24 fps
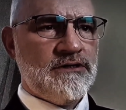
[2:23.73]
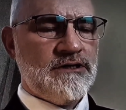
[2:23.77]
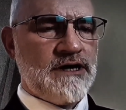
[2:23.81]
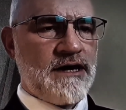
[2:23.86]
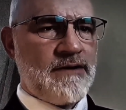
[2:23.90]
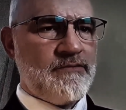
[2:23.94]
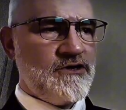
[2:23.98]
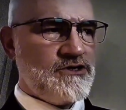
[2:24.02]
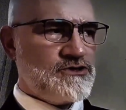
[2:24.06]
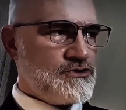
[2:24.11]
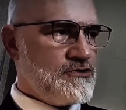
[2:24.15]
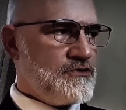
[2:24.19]
I
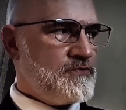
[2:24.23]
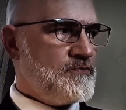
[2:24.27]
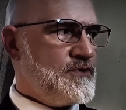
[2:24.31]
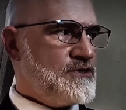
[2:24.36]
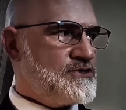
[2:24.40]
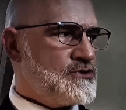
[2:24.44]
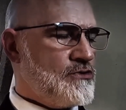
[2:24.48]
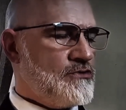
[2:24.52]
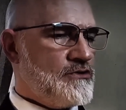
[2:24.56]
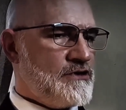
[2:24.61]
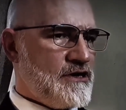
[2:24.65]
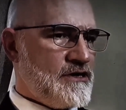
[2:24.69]
mean, truth be
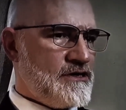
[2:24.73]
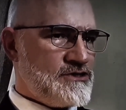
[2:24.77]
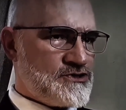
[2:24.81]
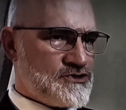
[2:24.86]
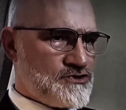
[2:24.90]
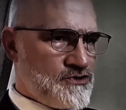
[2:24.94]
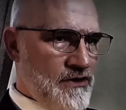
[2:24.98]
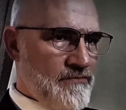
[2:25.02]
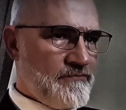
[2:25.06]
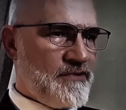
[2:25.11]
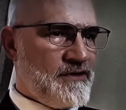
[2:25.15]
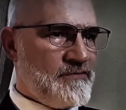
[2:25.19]
told,
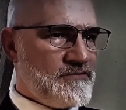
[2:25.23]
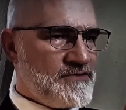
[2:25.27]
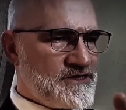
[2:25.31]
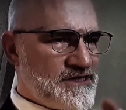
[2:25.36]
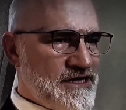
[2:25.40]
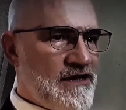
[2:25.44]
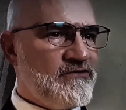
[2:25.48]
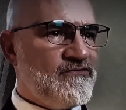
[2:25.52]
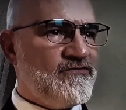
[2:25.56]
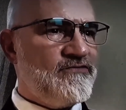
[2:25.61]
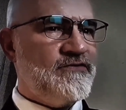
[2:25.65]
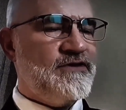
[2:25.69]
Trump
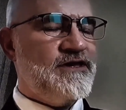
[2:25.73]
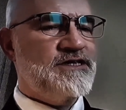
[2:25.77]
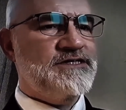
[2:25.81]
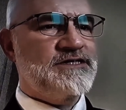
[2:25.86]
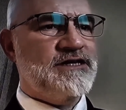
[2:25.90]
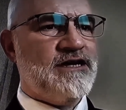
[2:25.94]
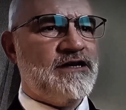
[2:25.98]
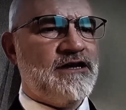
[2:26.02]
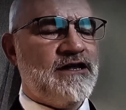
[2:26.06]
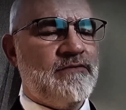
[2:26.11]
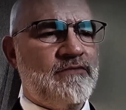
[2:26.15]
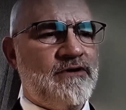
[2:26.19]
himself is
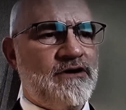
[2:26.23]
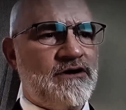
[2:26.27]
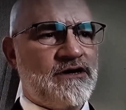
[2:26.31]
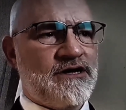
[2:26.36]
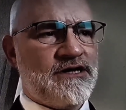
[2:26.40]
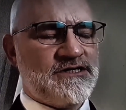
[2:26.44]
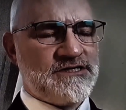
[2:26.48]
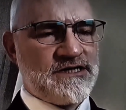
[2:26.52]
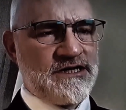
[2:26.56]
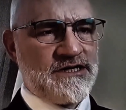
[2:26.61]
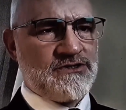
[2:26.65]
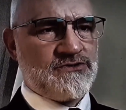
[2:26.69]
not
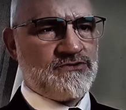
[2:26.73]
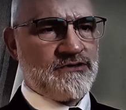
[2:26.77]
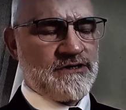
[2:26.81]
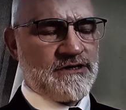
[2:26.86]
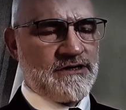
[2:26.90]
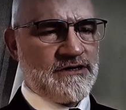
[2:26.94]
America-centric.